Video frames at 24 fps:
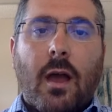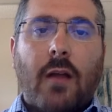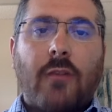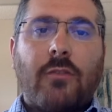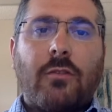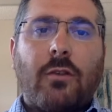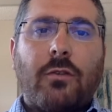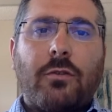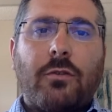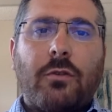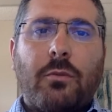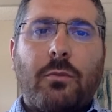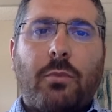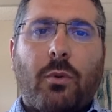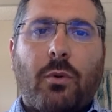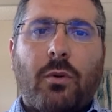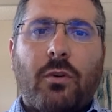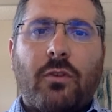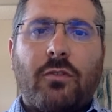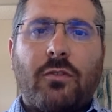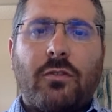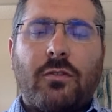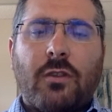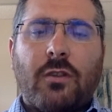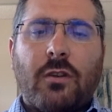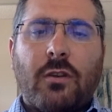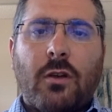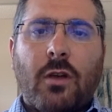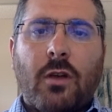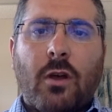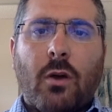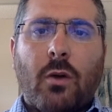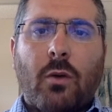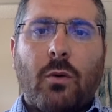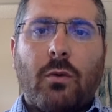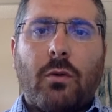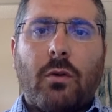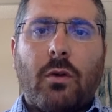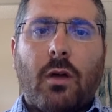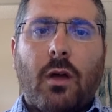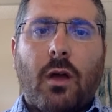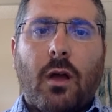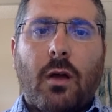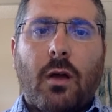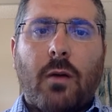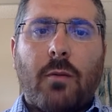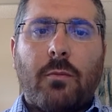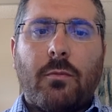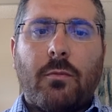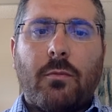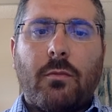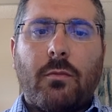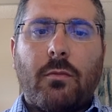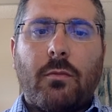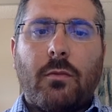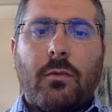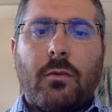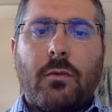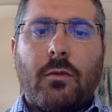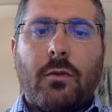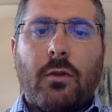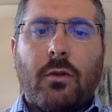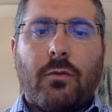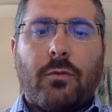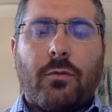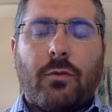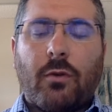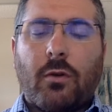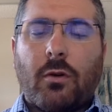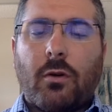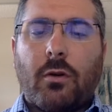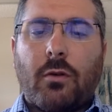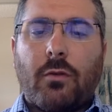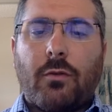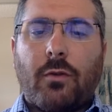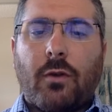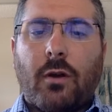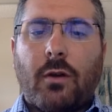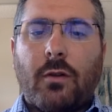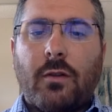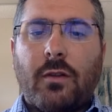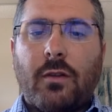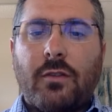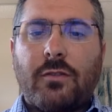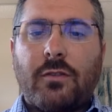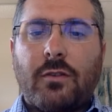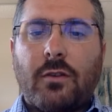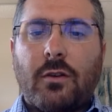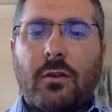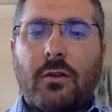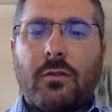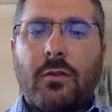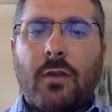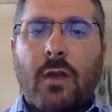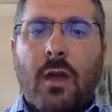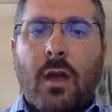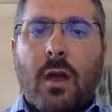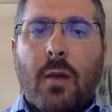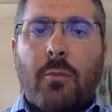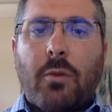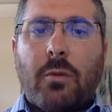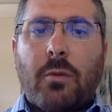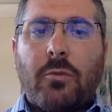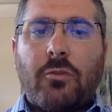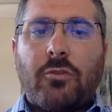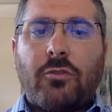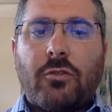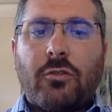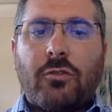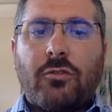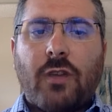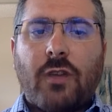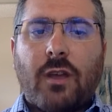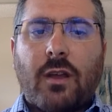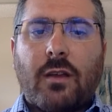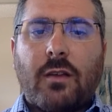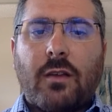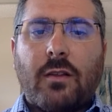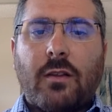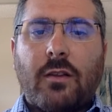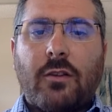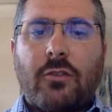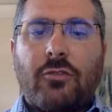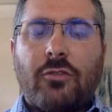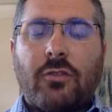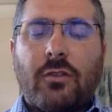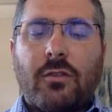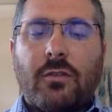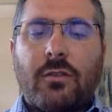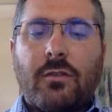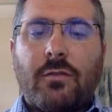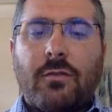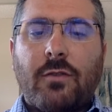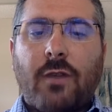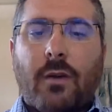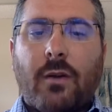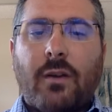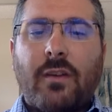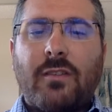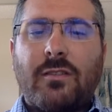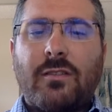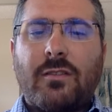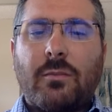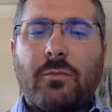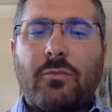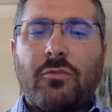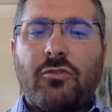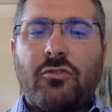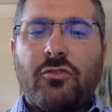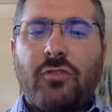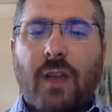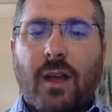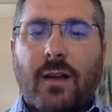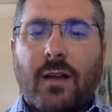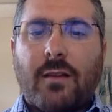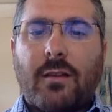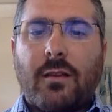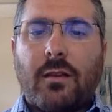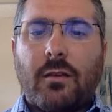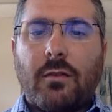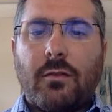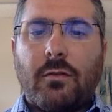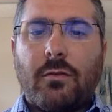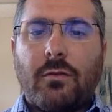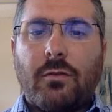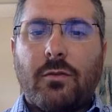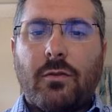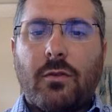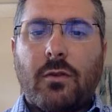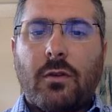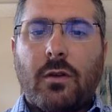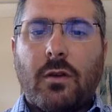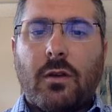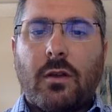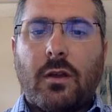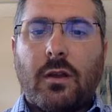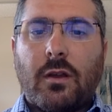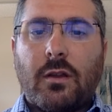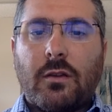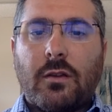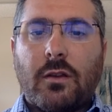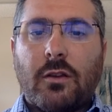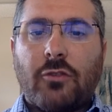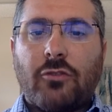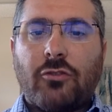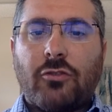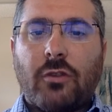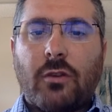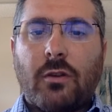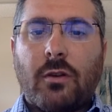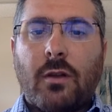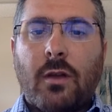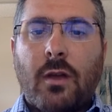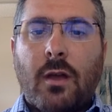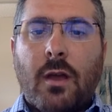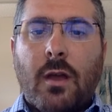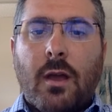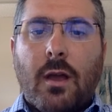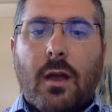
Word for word: Uh, it's also important just to note, um, you know, for for our listeners, premature ejaculation is a very subjective condition,